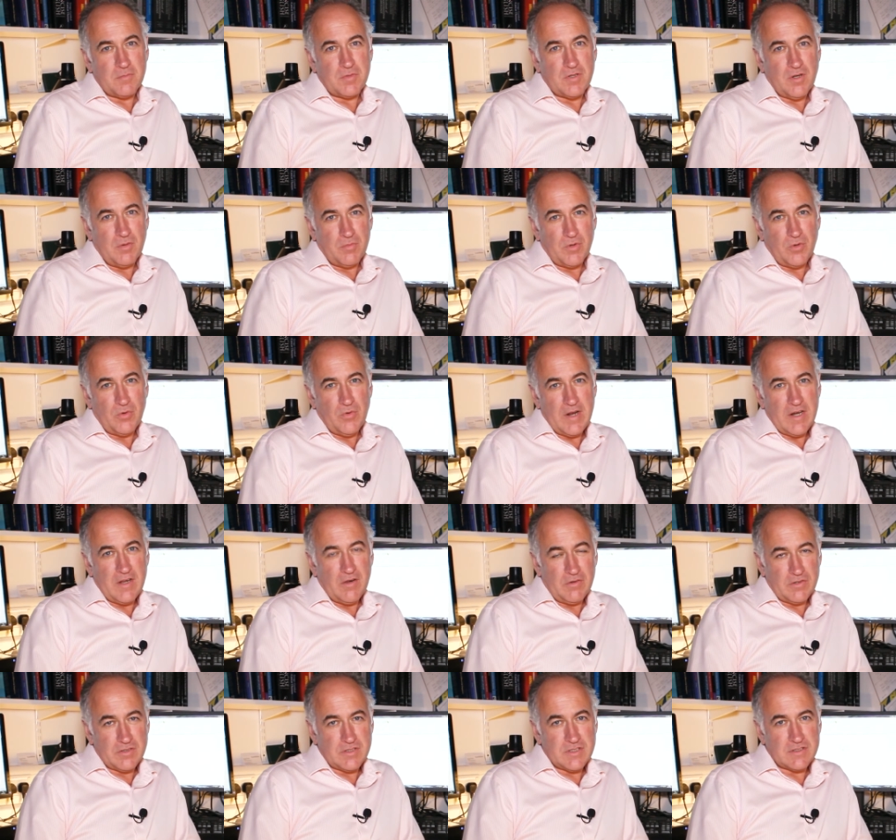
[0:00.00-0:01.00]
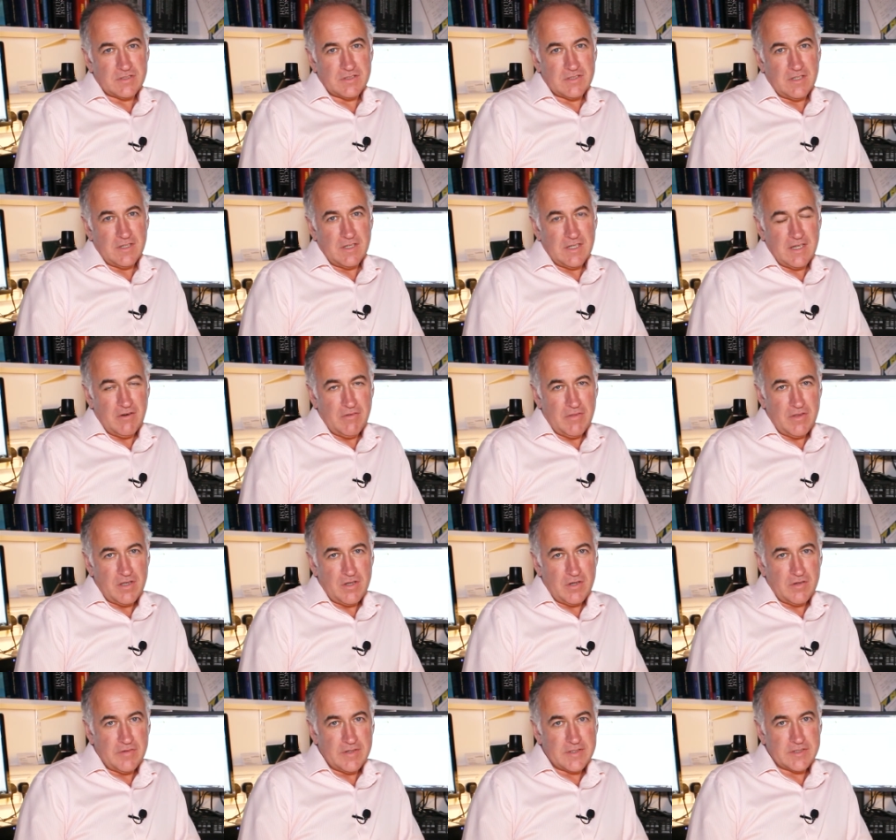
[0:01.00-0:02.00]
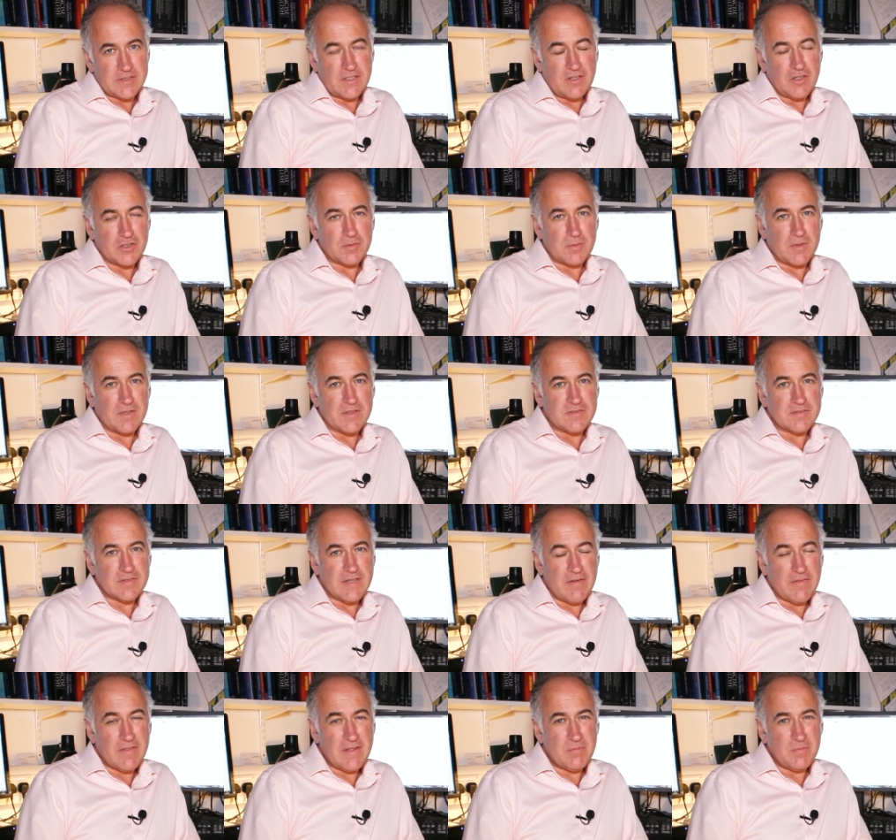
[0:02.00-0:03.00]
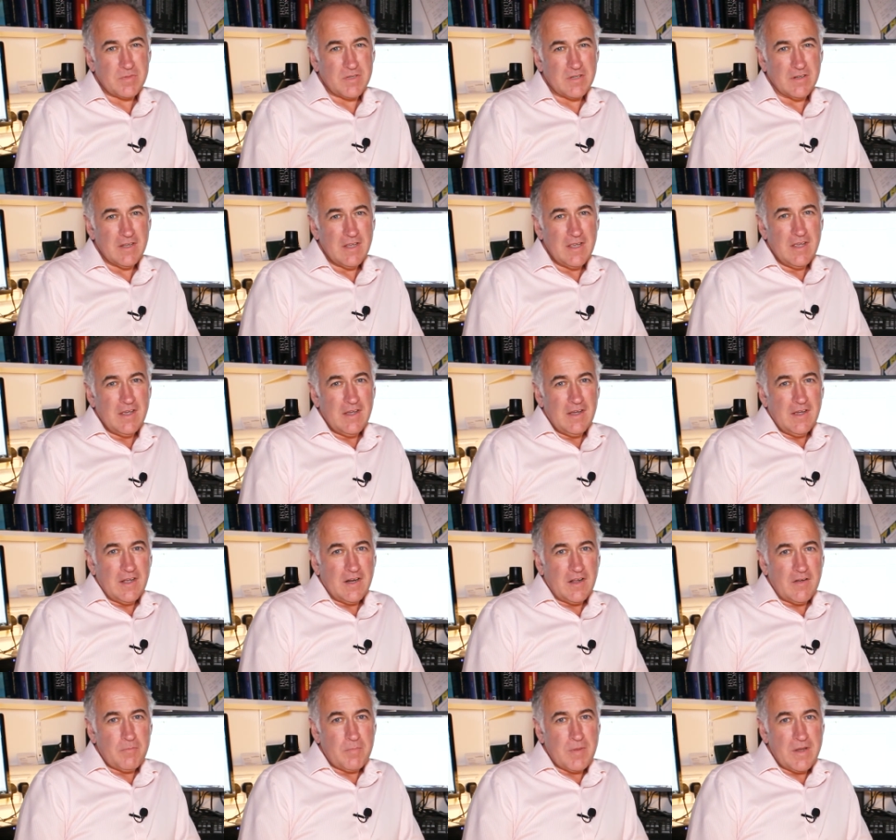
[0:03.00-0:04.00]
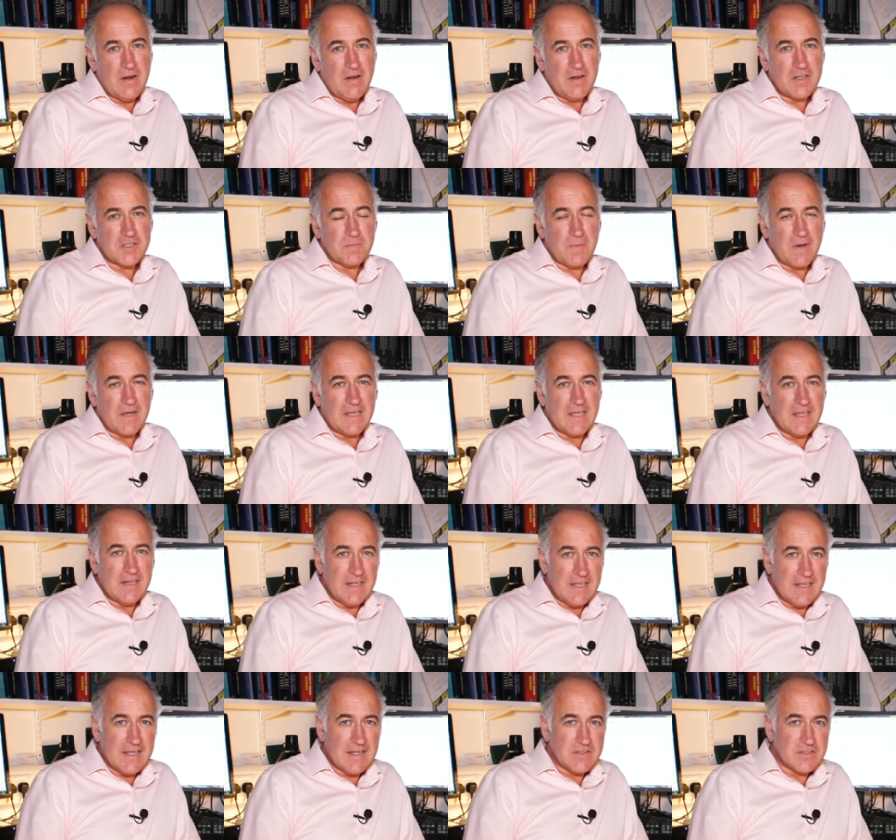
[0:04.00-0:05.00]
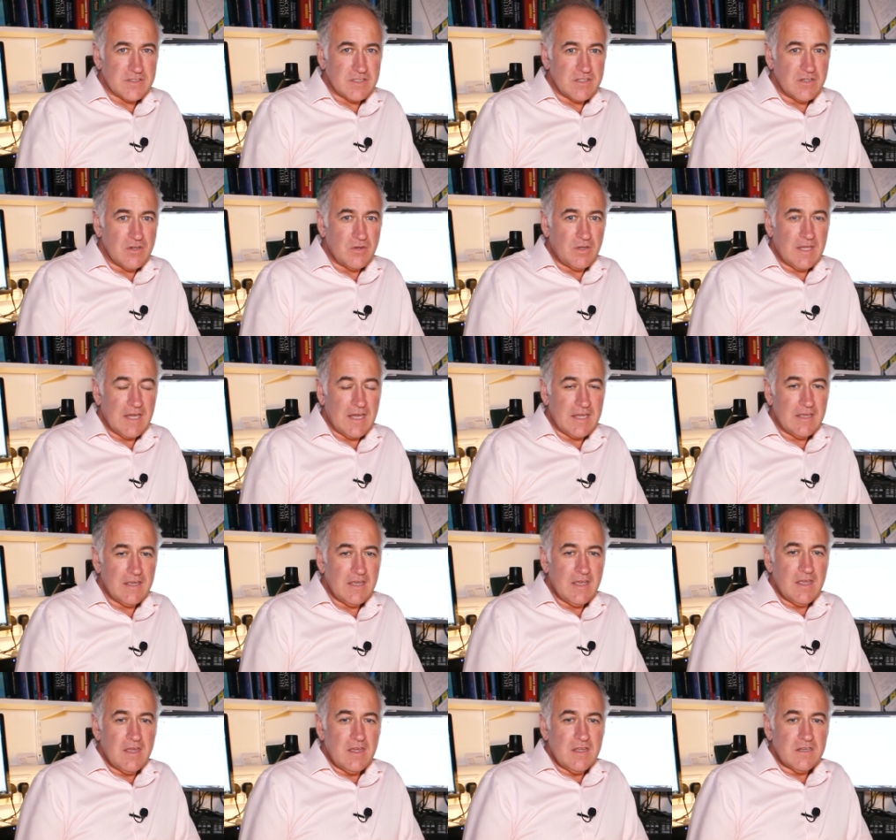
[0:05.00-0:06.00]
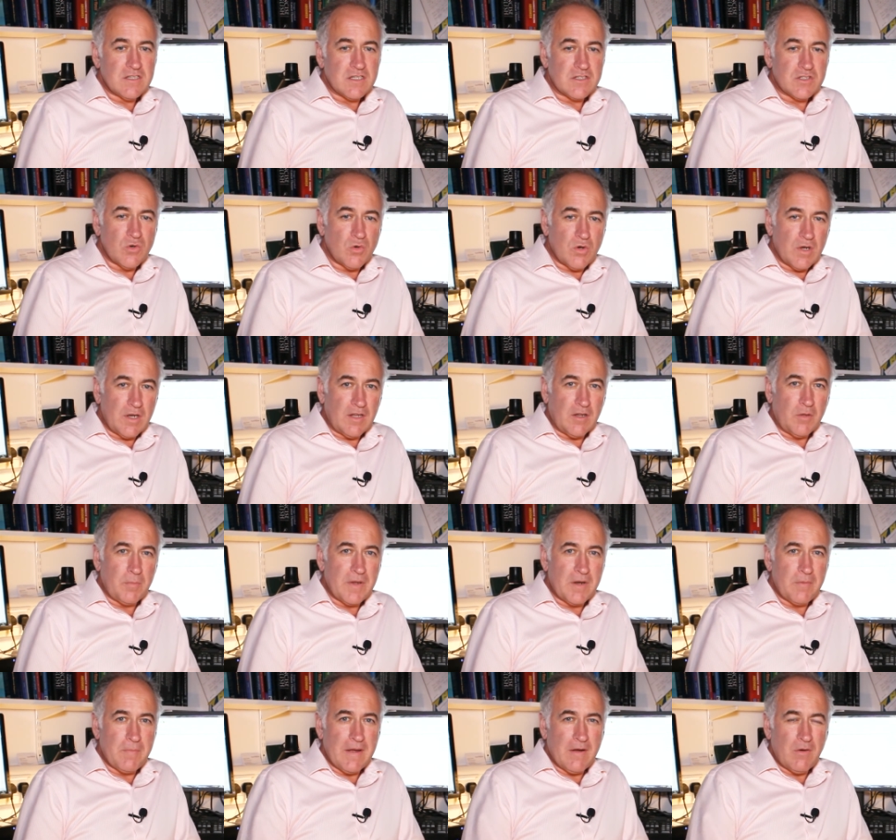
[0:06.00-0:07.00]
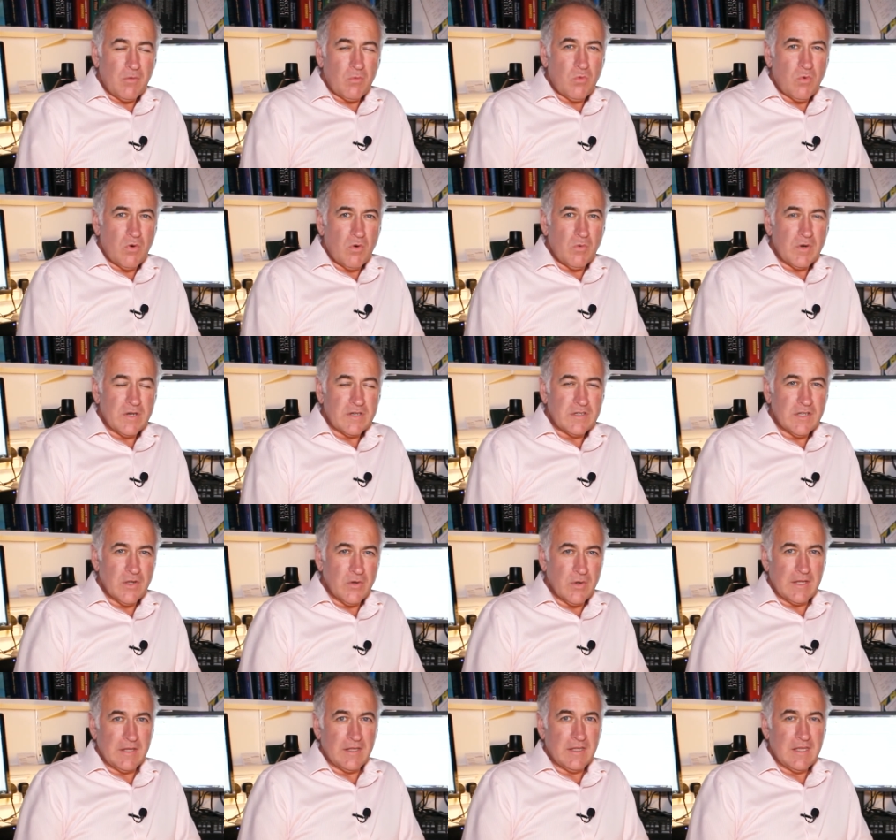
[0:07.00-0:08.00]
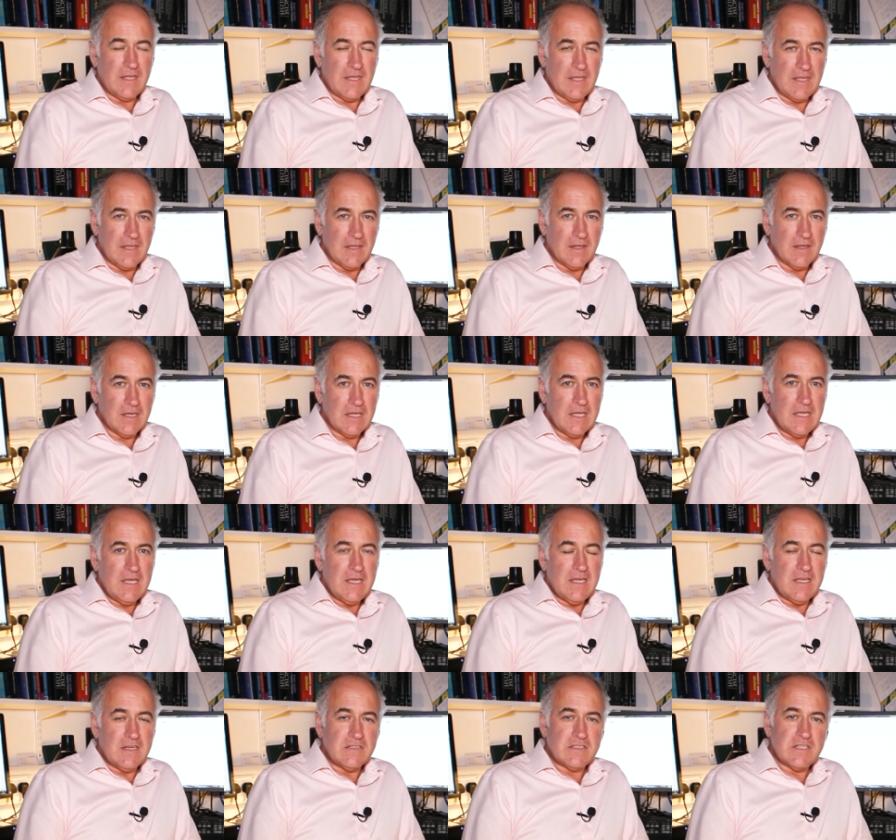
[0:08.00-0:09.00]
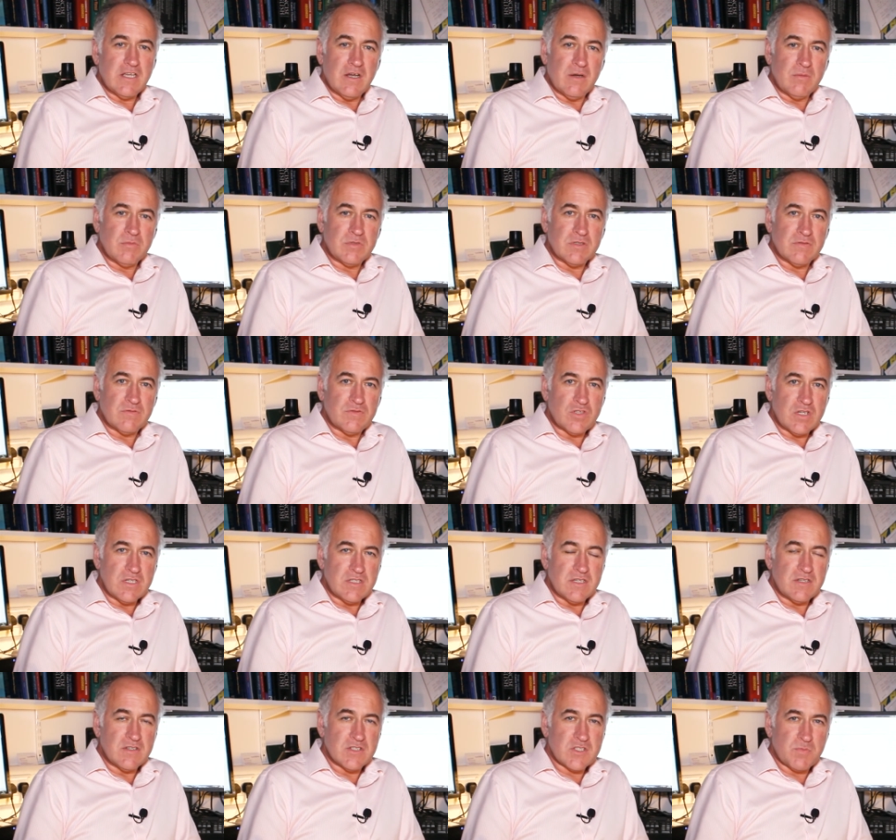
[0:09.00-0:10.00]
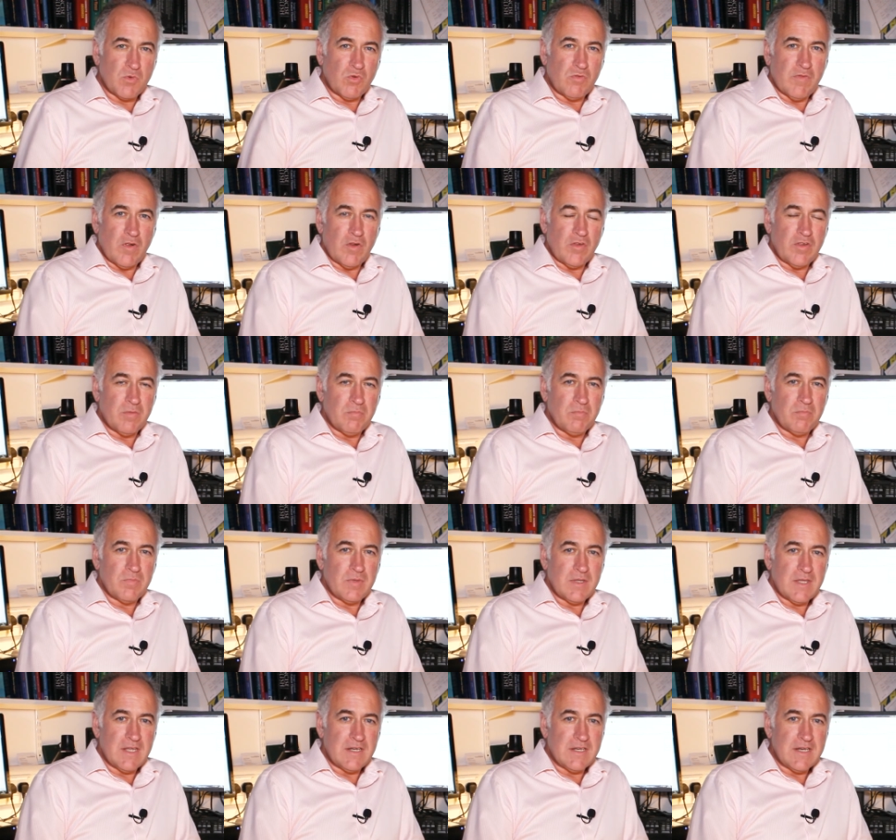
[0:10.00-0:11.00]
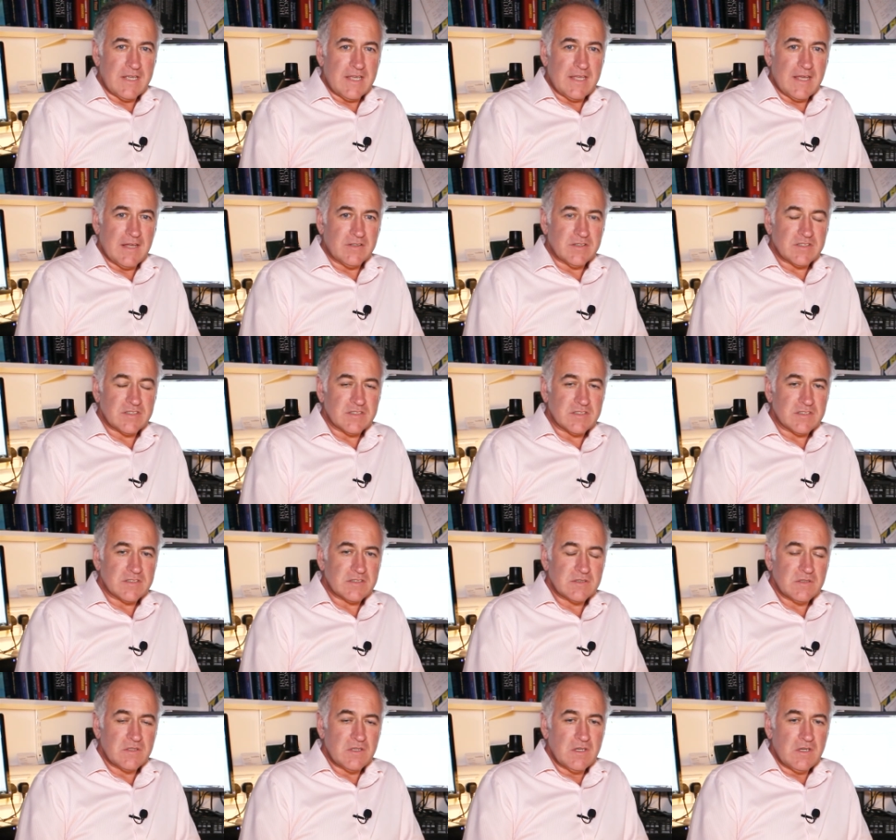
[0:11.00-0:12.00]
abdominal radiologist here at the University Hospital of Southampton. And I've been asked by Kidney Cancer UK to talk a little bit about what we're doing here in terms of treating small volume kidney cancers.